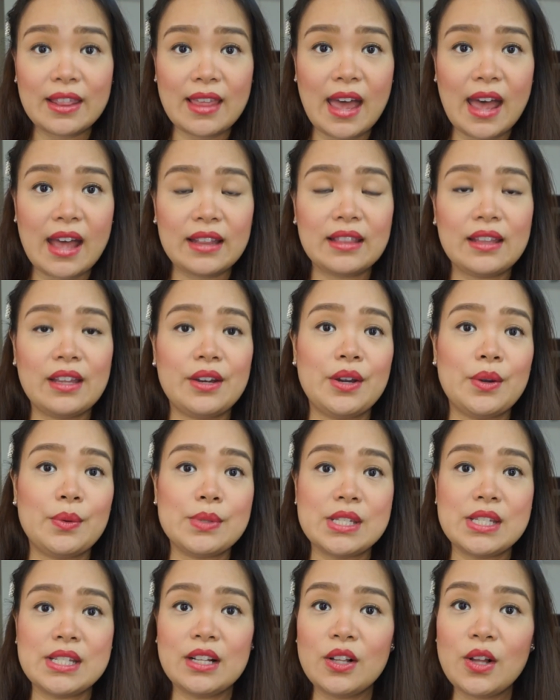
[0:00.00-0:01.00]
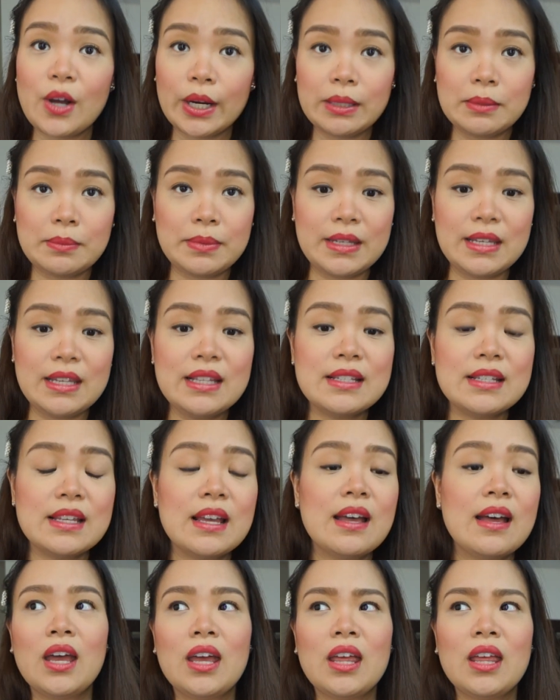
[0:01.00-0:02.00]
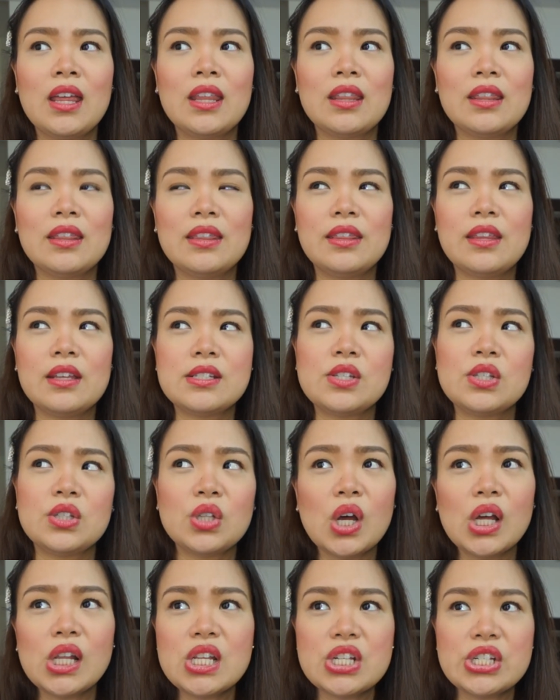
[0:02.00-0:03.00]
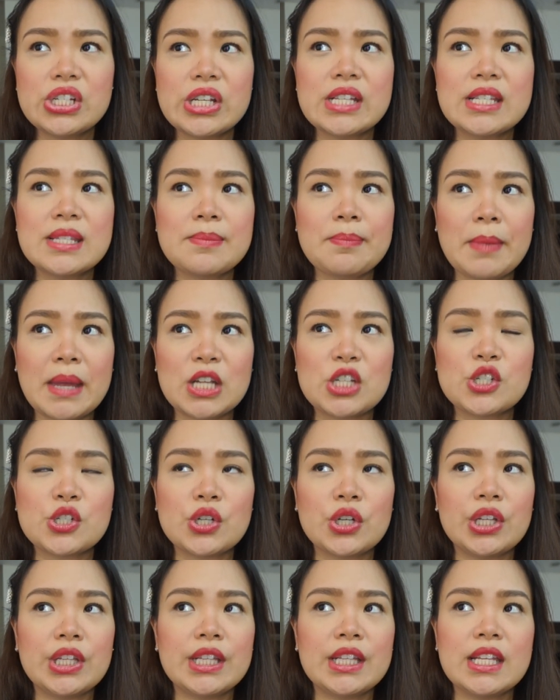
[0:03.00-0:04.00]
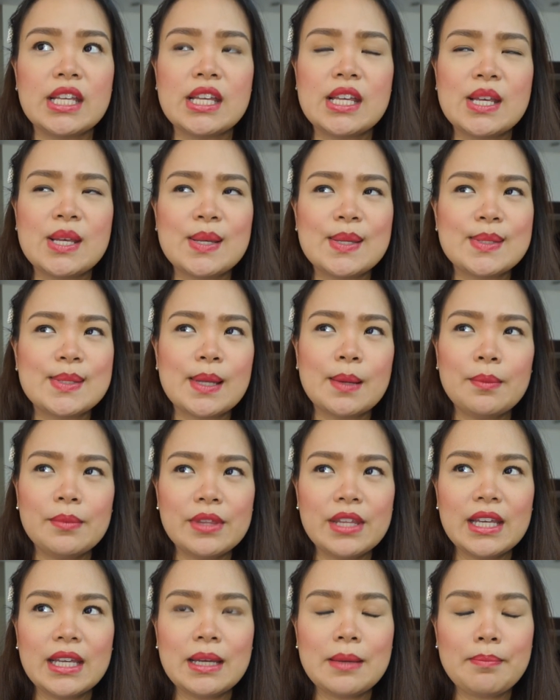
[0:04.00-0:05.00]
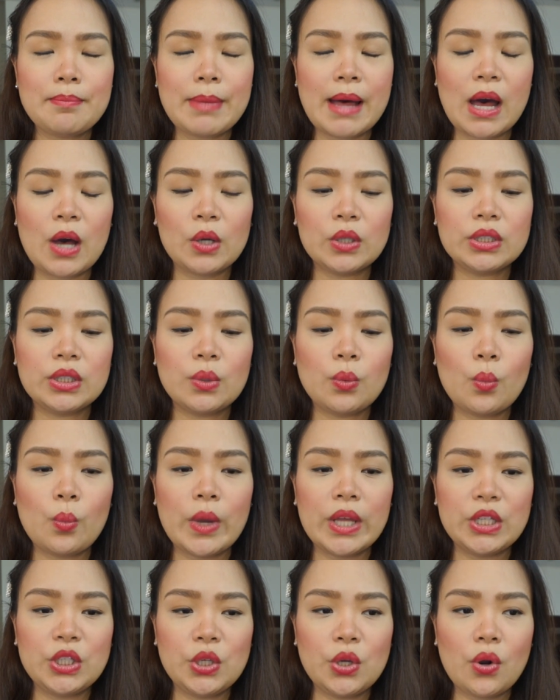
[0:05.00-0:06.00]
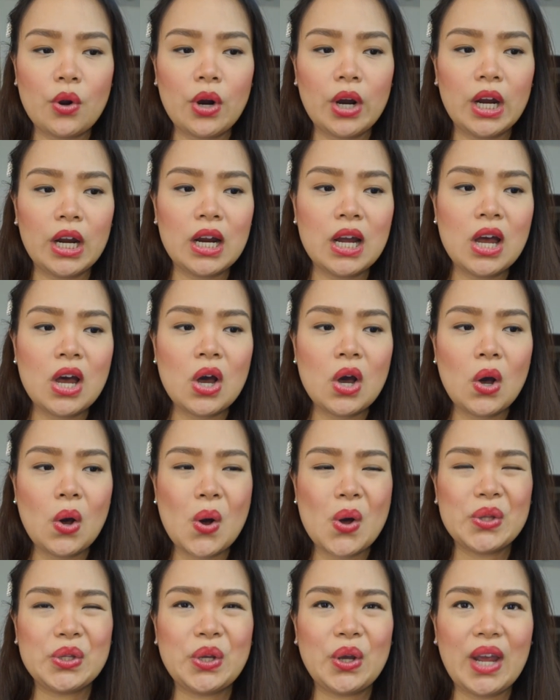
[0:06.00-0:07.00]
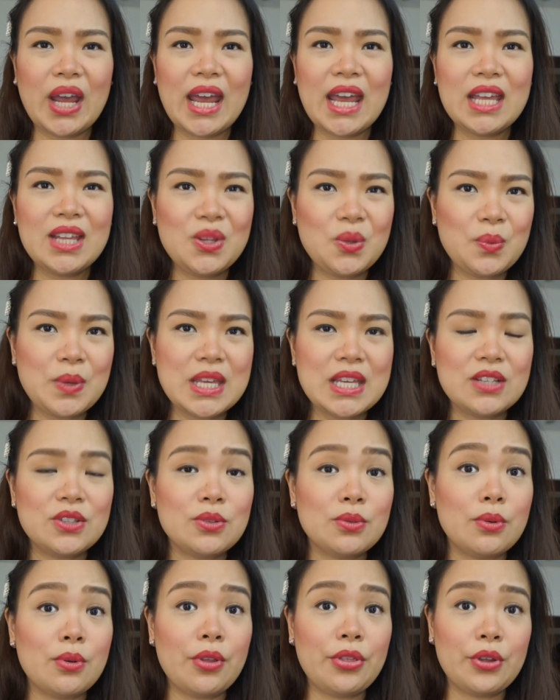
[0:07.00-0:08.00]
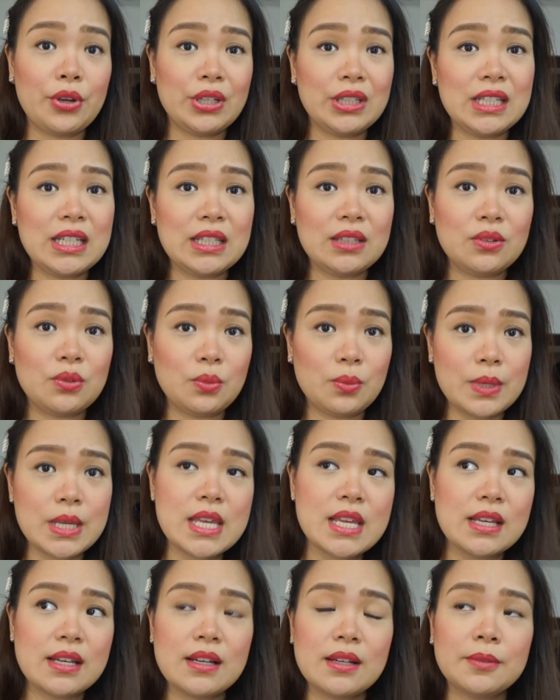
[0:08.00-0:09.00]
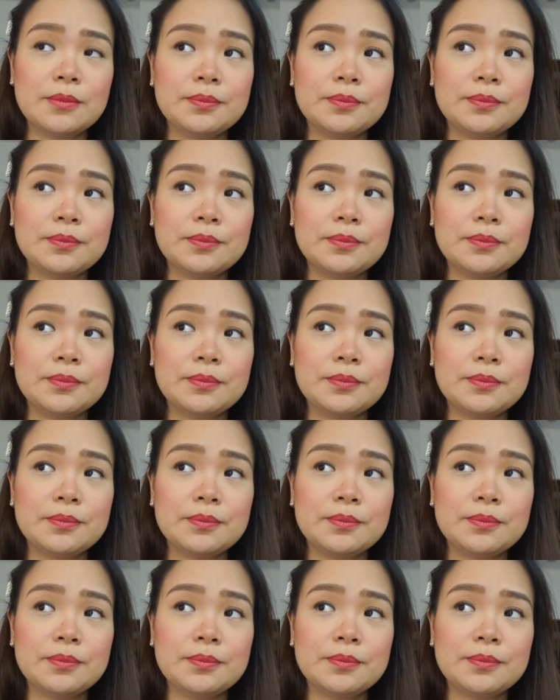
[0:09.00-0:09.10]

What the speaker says: that there was still heartbeat. The sonologist mentioned something about when you're on your 8th week to 13th week.